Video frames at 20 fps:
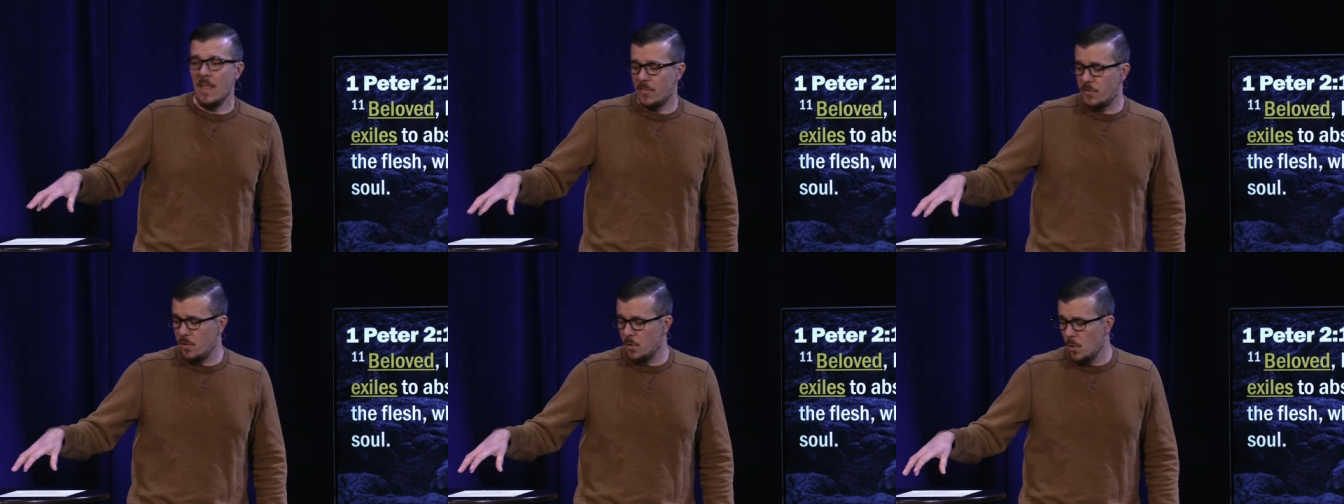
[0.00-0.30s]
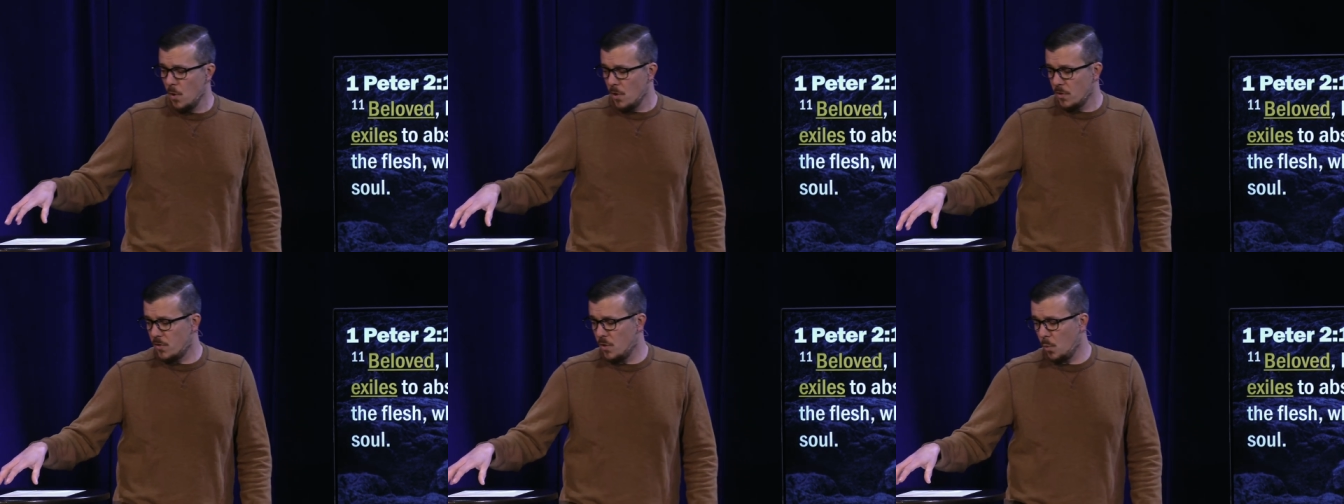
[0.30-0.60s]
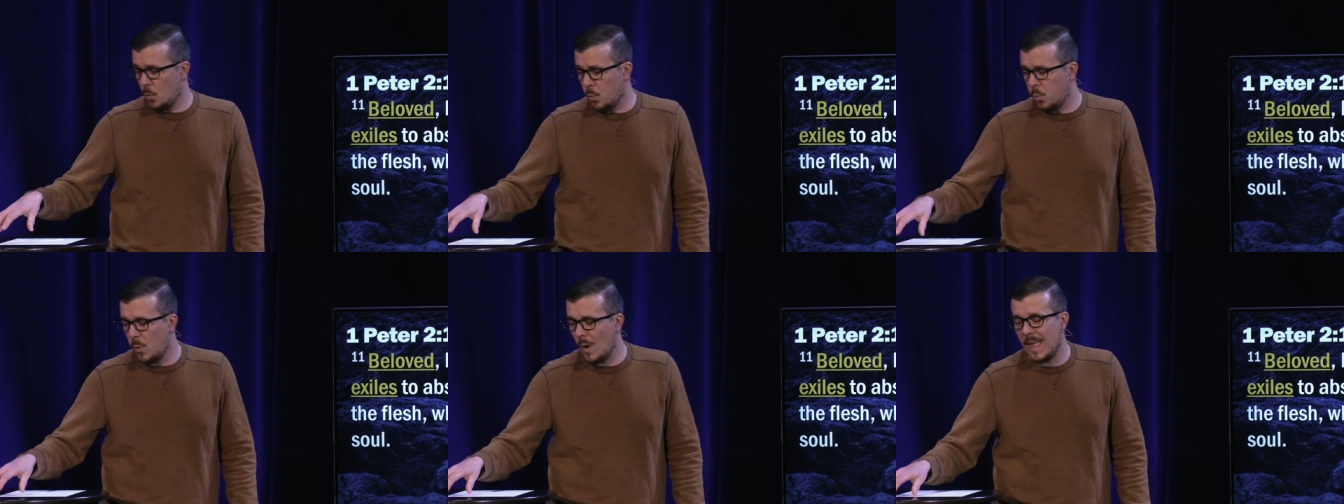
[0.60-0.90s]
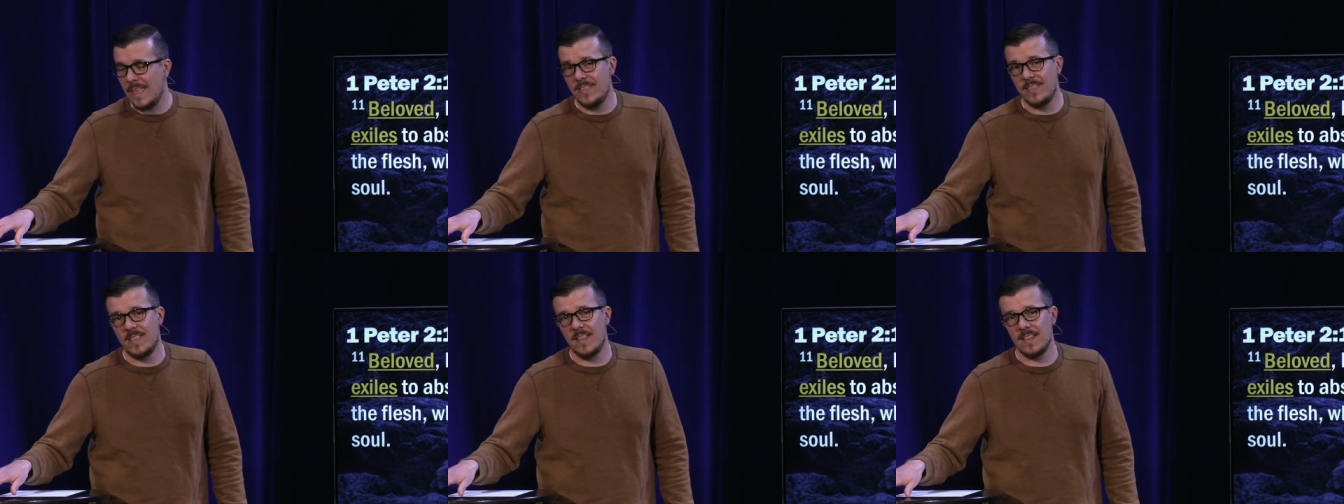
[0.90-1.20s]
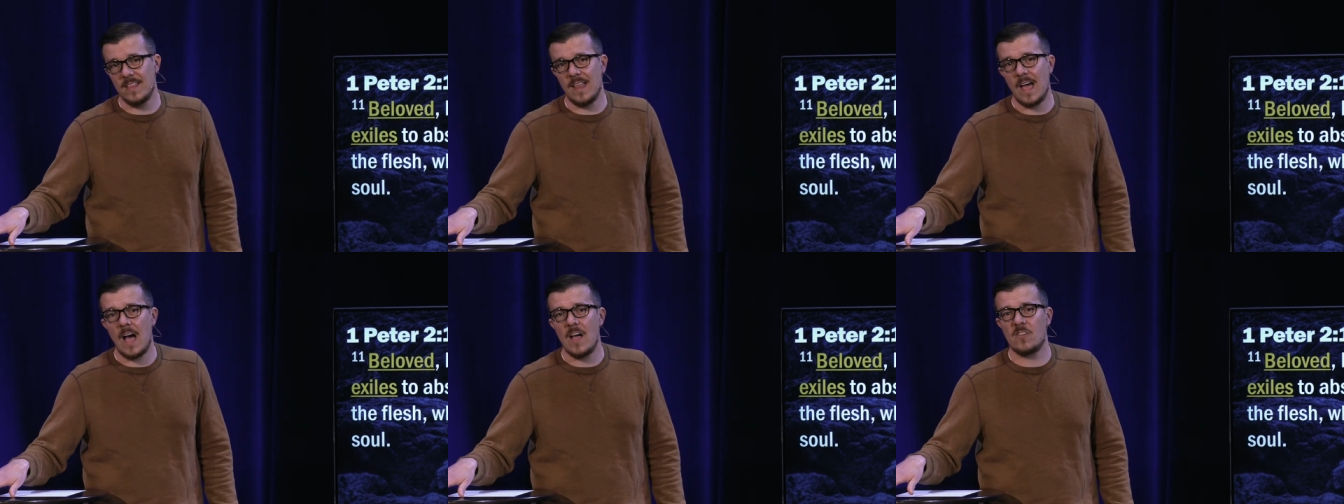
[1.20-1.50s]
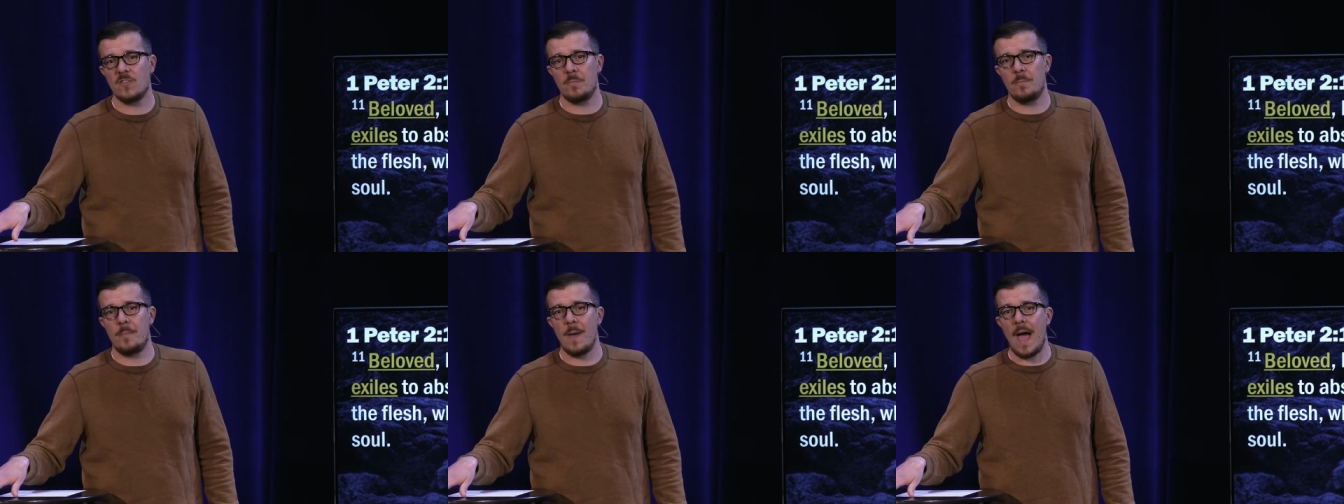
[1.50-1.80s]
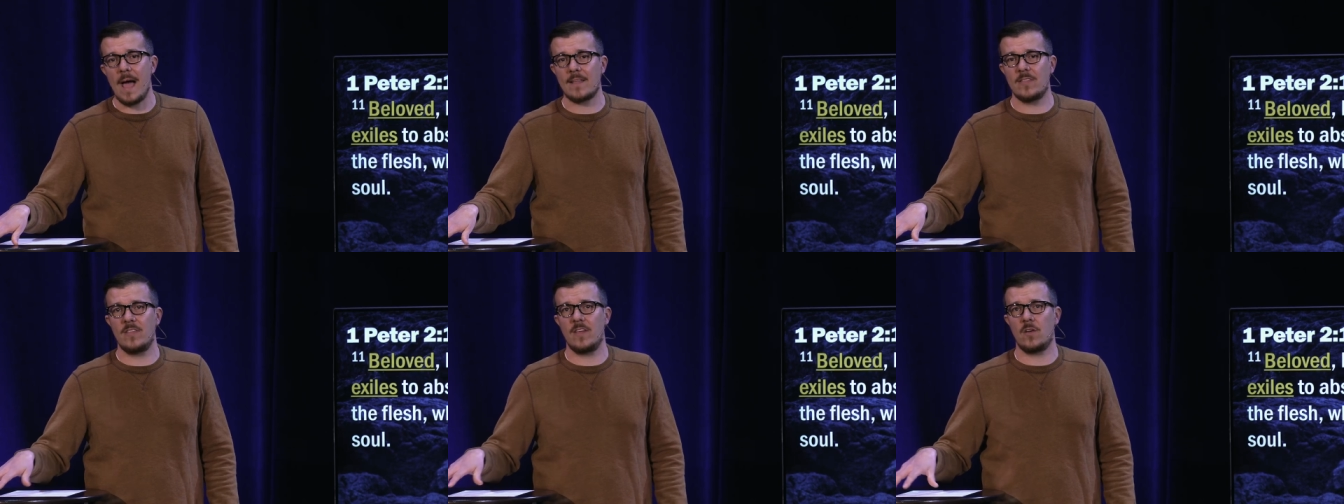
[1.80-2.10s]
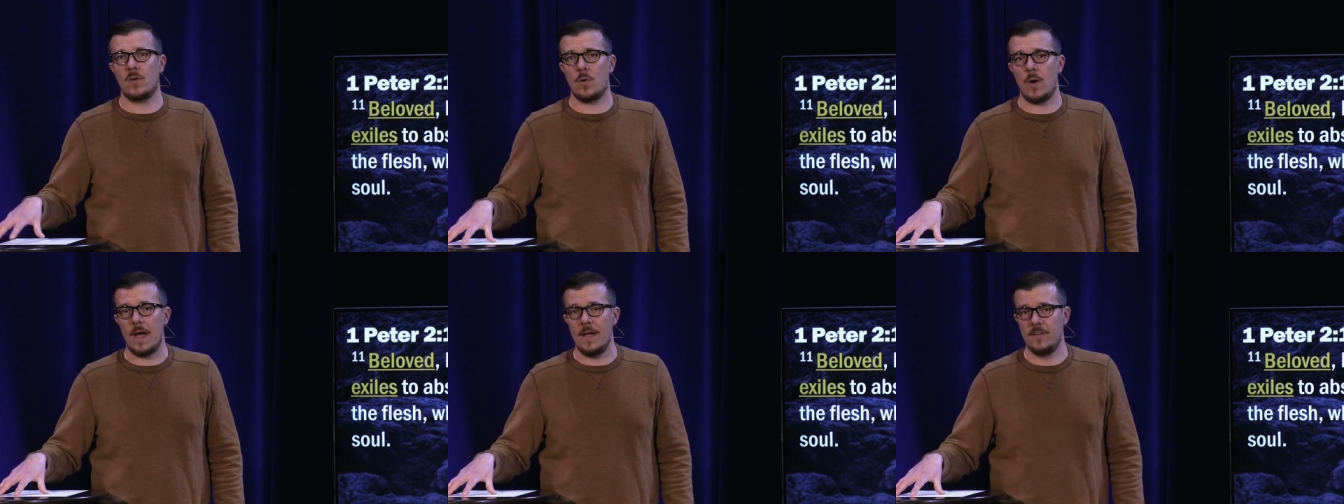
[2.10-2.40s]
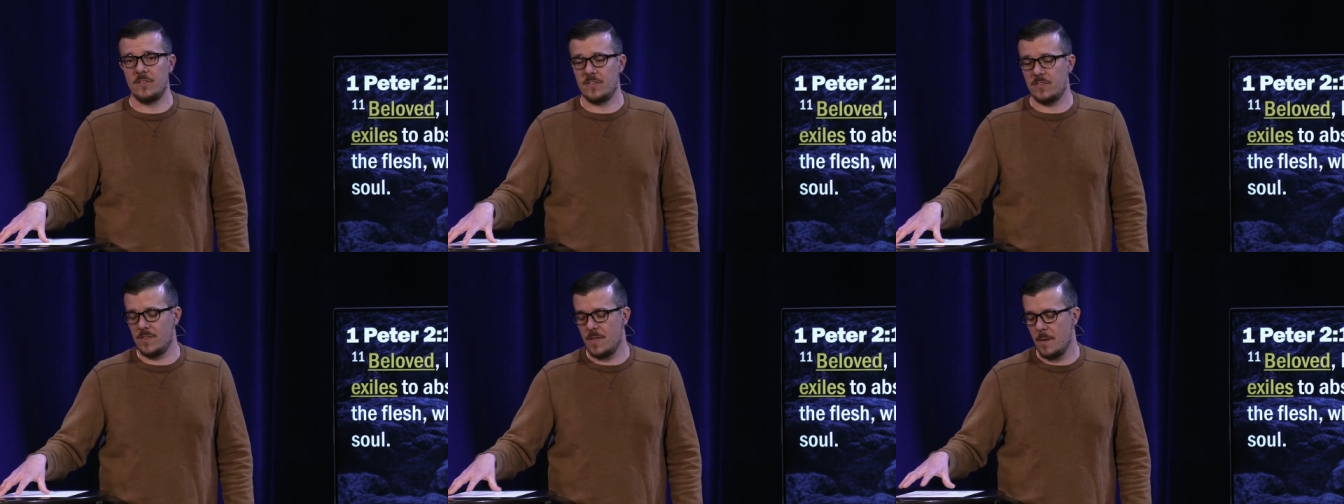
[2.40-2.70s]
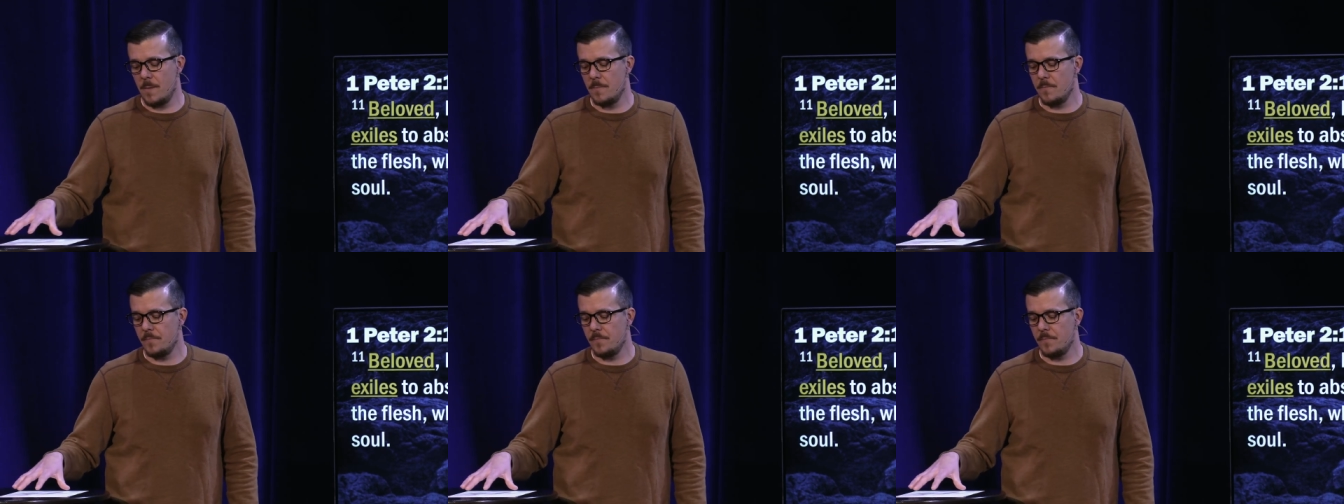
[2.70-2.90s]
to, to win the lost back to Christ